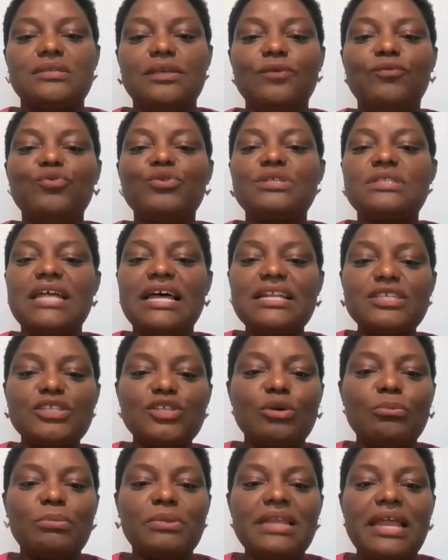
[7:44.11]
If you start
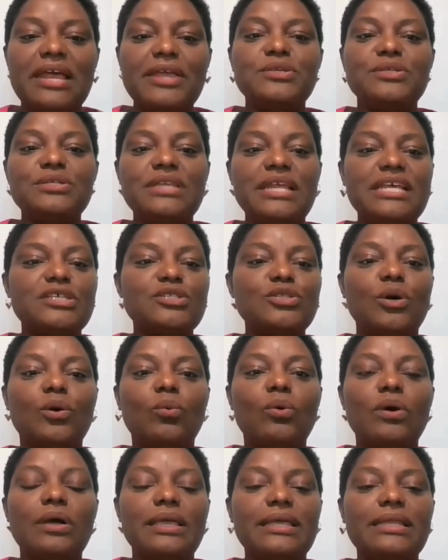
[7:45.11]
something and you see that it's not
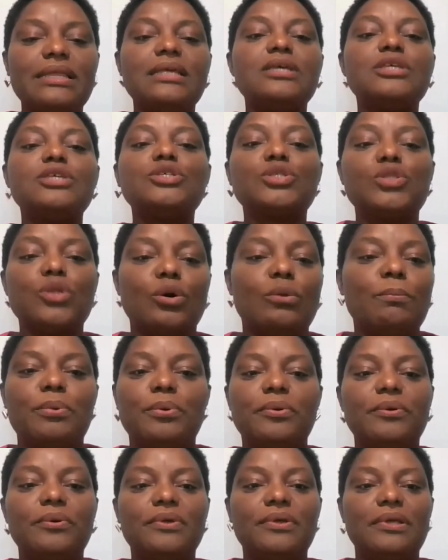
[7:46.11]
working, stop.
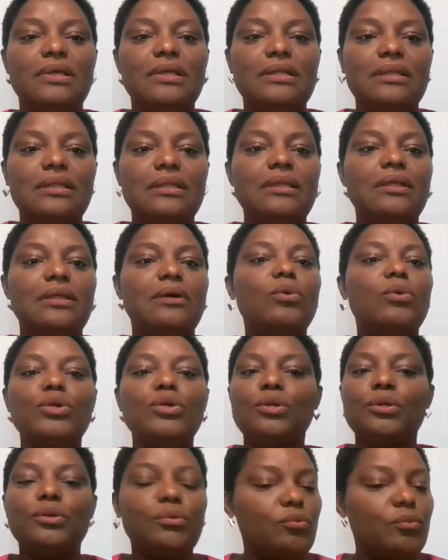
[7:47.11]

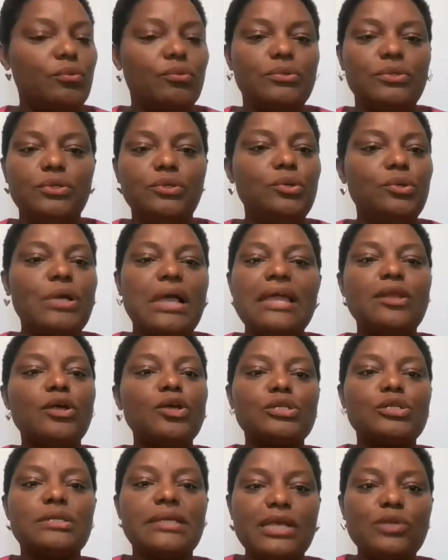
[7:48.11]
You
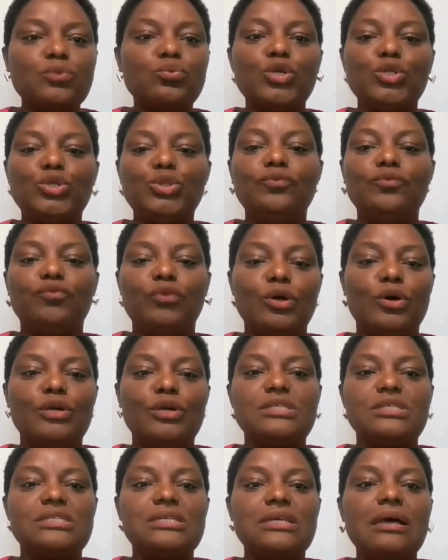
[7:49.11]
cannot get what you've
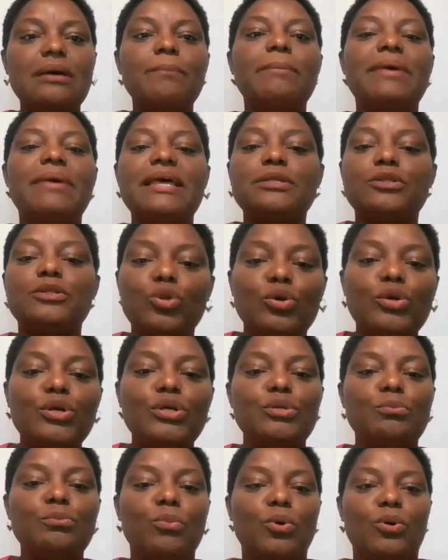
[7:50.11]
lost by
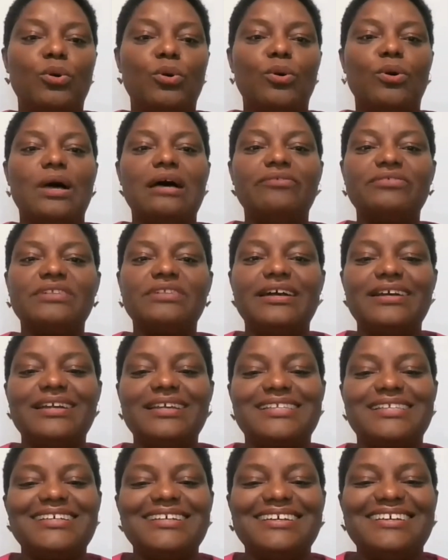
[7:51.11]
throwing more after
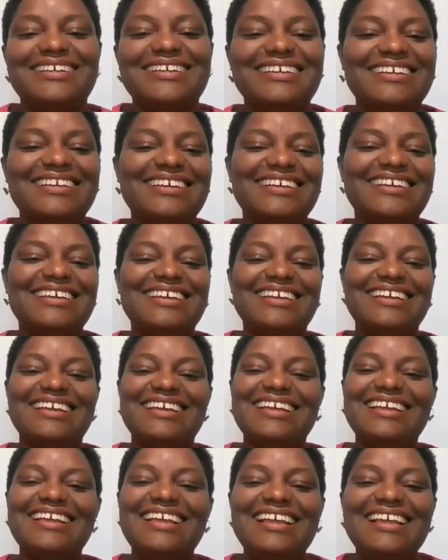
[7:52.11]
it.
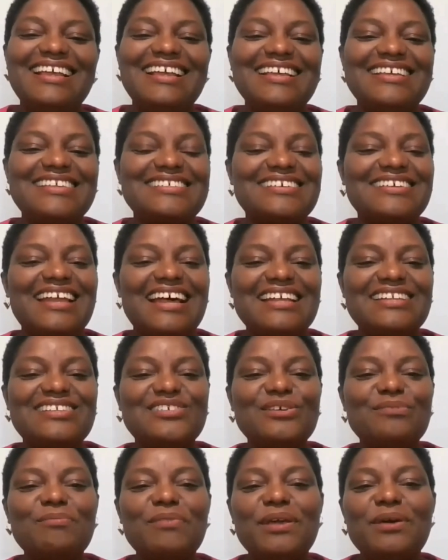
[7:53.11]
So that
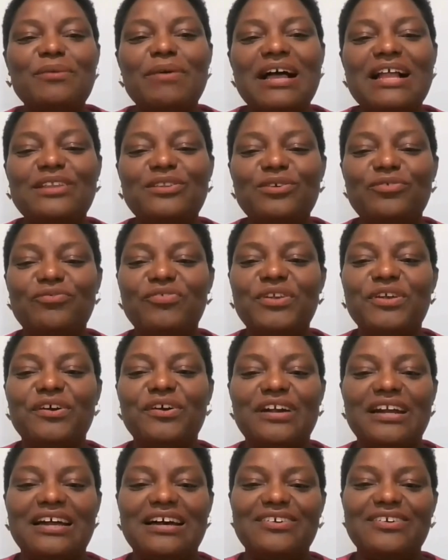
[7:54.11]
took me a while to
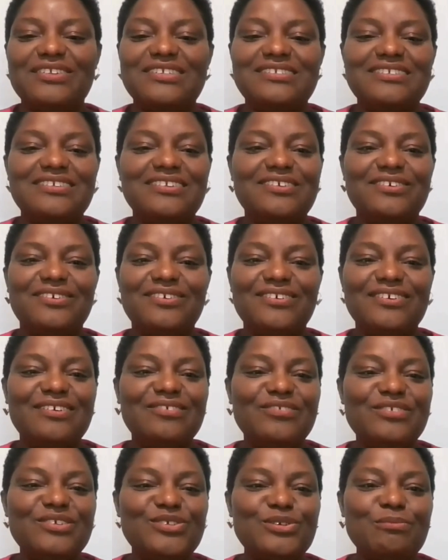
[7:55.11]
figure out,
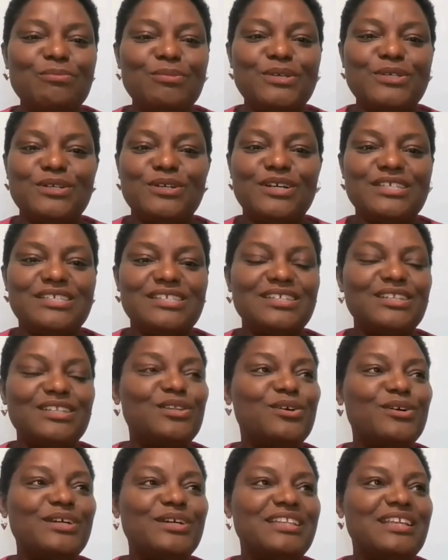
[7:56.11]
if the soup is rotten,
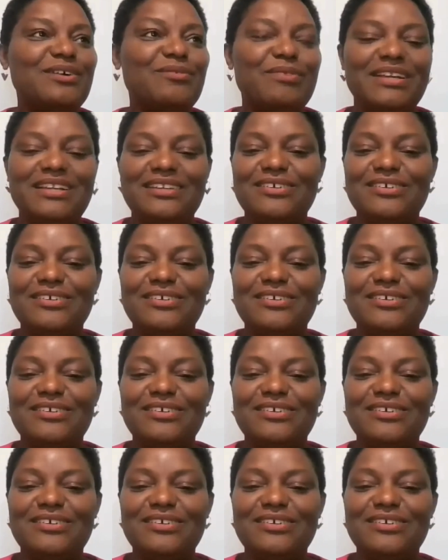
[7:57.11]
throw it away.